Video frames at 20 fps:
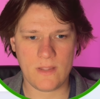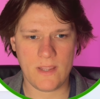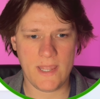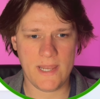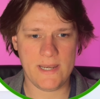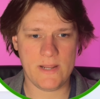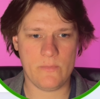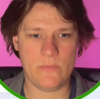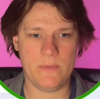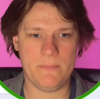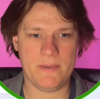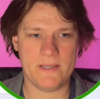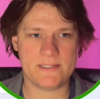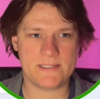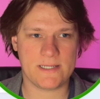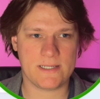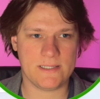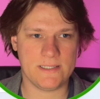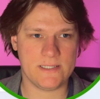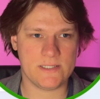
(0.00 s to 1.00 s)
and then we
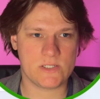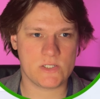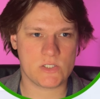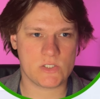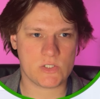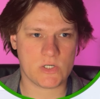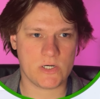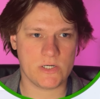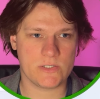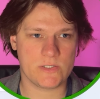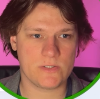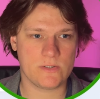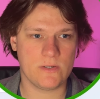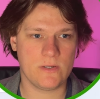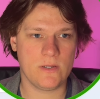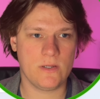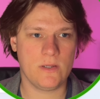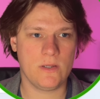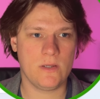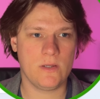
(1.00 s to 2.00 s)
basically start
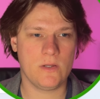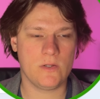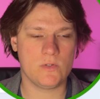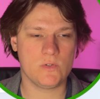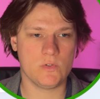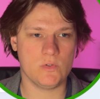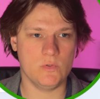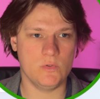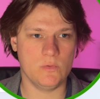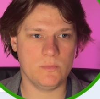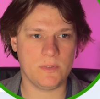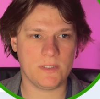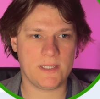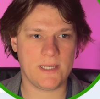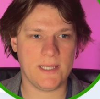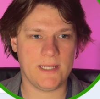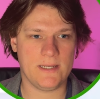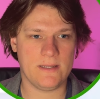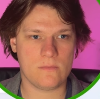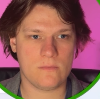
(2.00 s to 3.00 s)
to
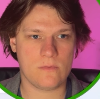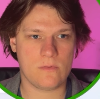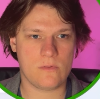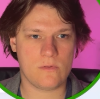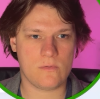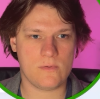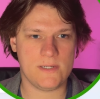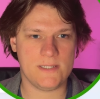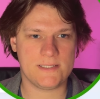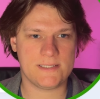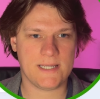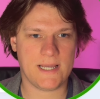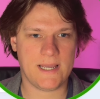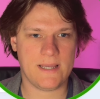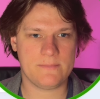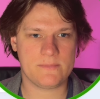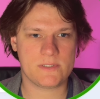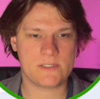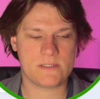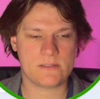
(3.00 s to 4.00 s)
duplicate it 3
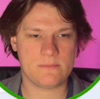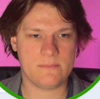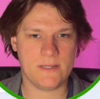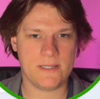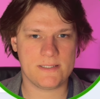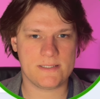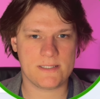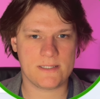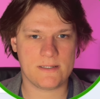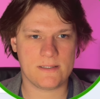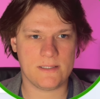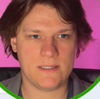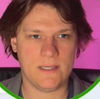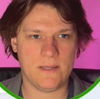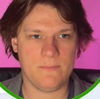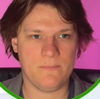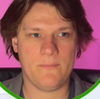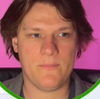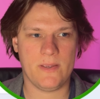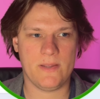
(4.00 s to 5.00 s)
times basically,
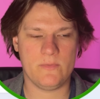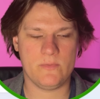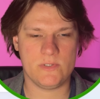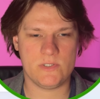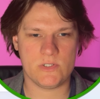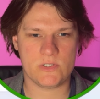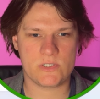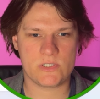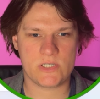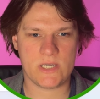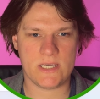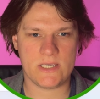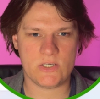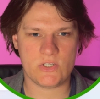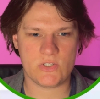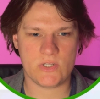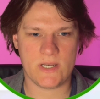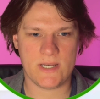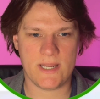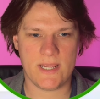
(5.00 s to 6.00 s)
and we just change
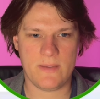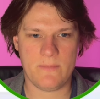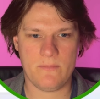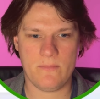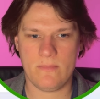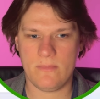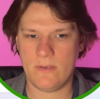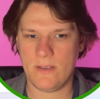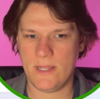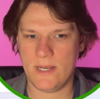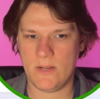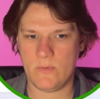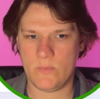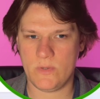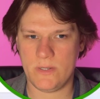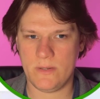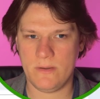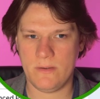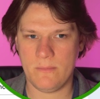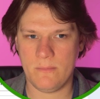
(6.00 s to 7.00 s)
the name and then
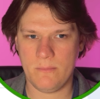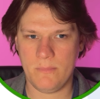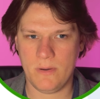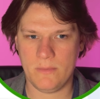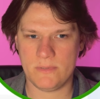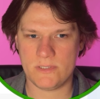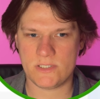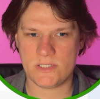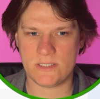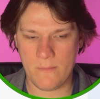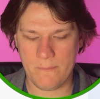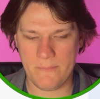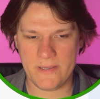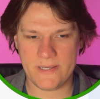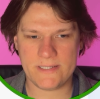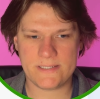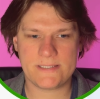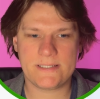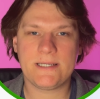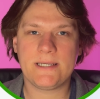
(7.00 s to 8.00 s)
we publish it.
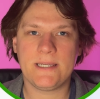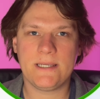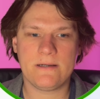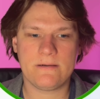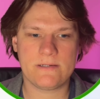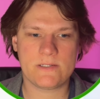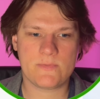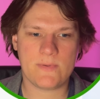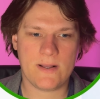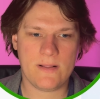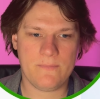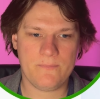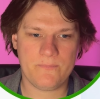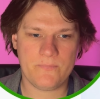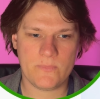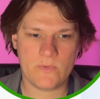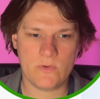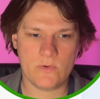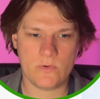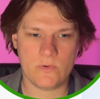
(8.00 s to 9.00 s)
Biggest thing here as well,
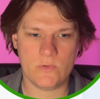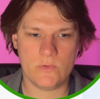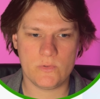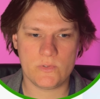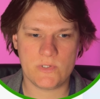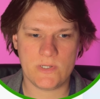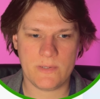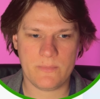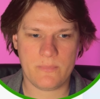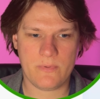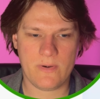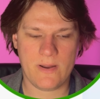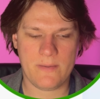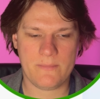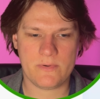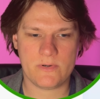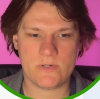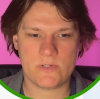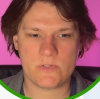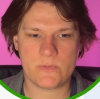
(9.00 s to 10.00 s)
your UTM
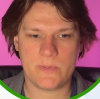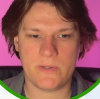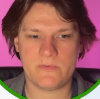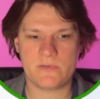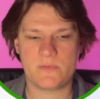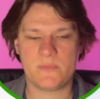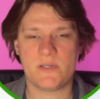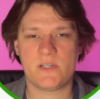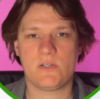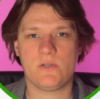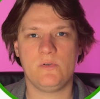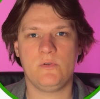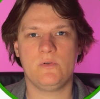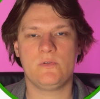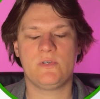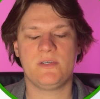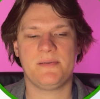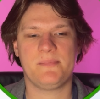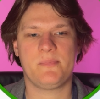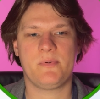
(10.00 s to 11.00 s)
parameters. We have special
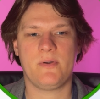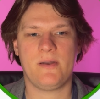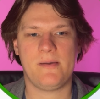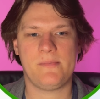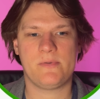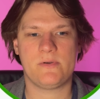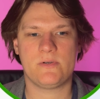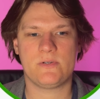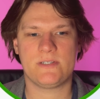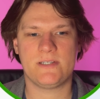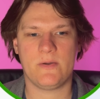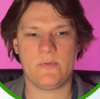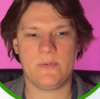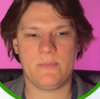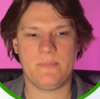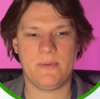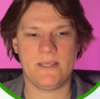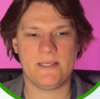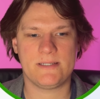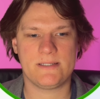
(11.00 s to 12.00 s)
UTM parameters that we
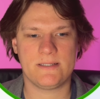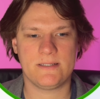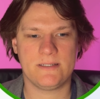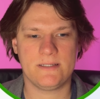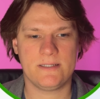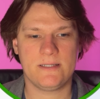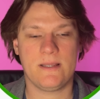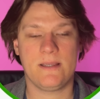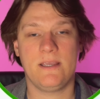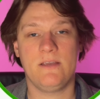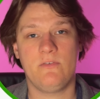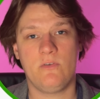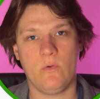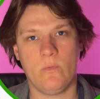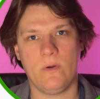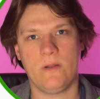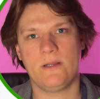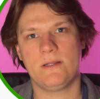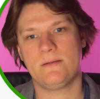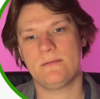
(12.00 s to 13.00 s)
paste in it. If you
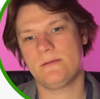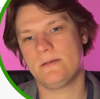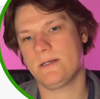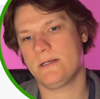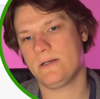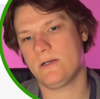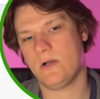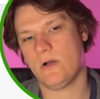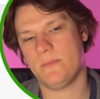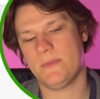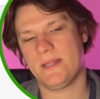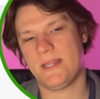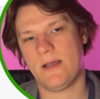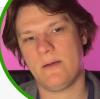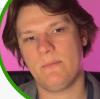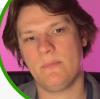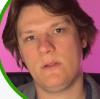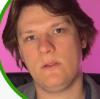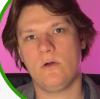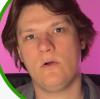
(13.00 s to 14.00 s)
want it, comment down
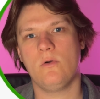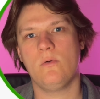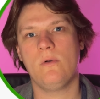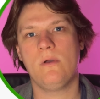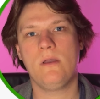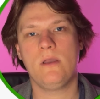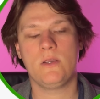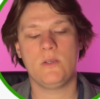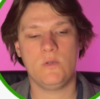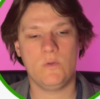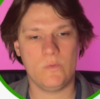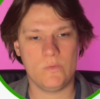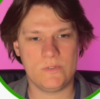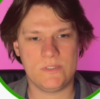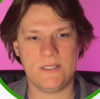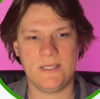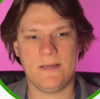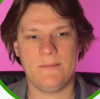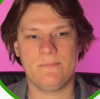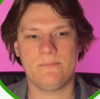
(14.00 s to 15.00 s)
below
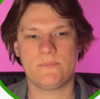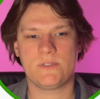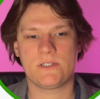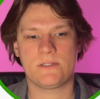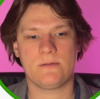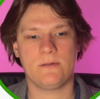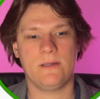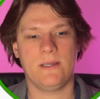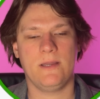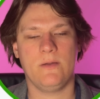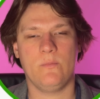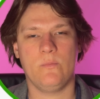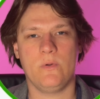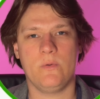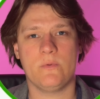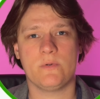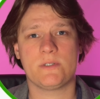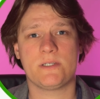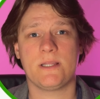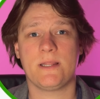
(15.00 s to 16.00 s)
UTMs and we
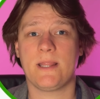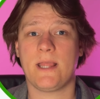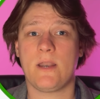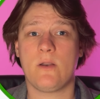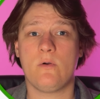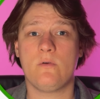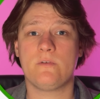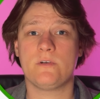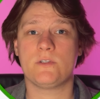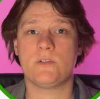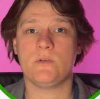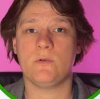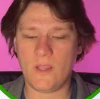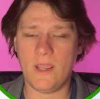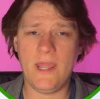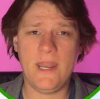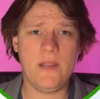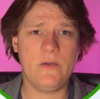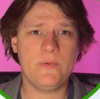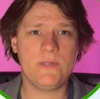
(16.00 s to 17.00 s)
will send that over to you.
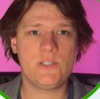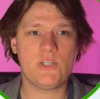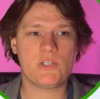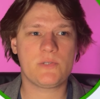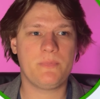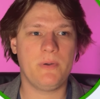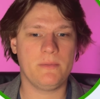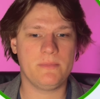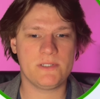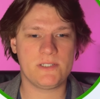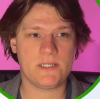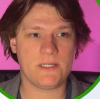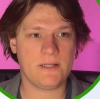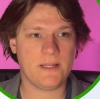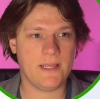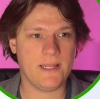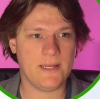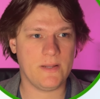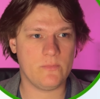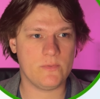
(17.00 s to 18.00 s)
And then we just publish it
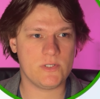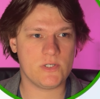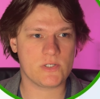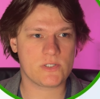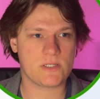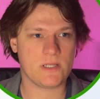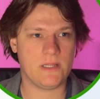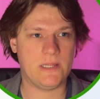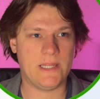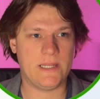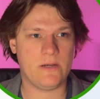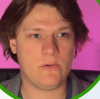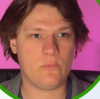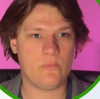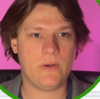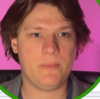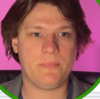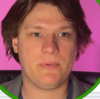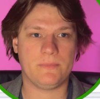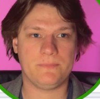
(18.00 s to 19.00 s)
and then we just let it
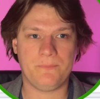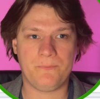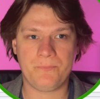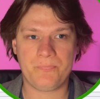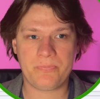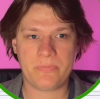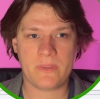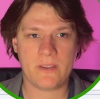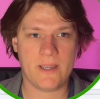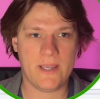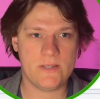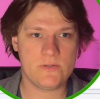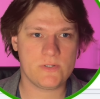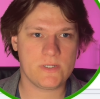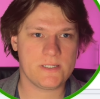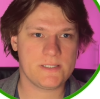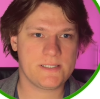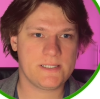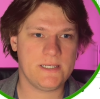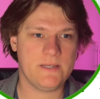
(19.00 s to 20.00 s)
rip. As you
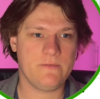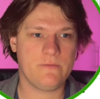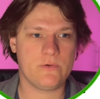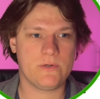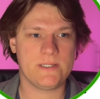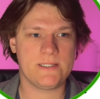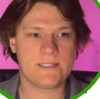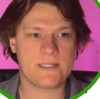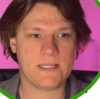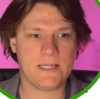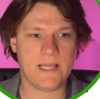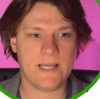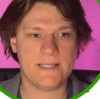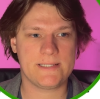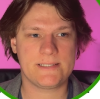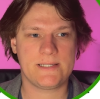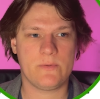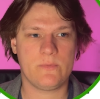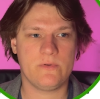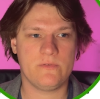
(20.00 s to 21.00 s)
can see, for these clients
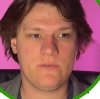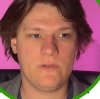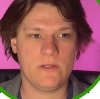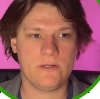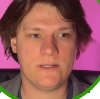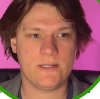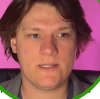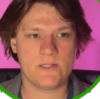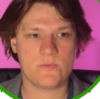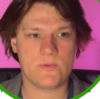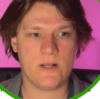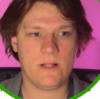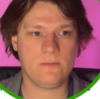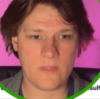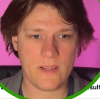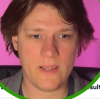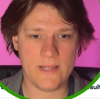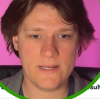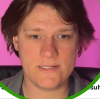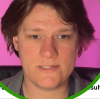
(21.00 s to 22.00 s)
that we've done it as well,
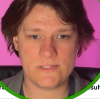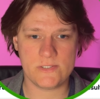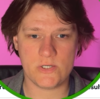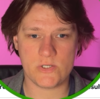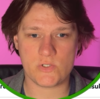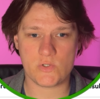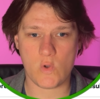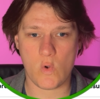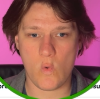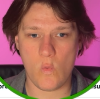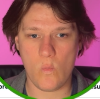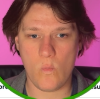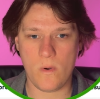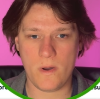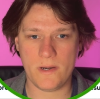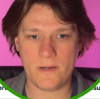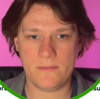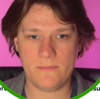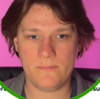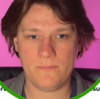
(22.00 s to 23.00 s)
it is just
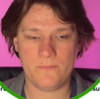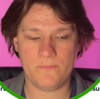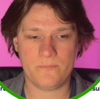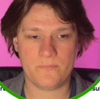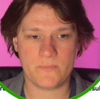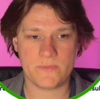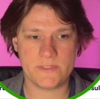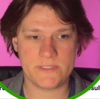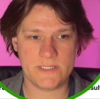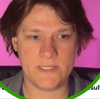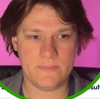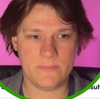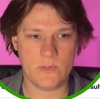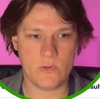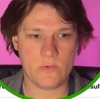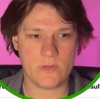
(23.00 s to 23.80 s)
one CBO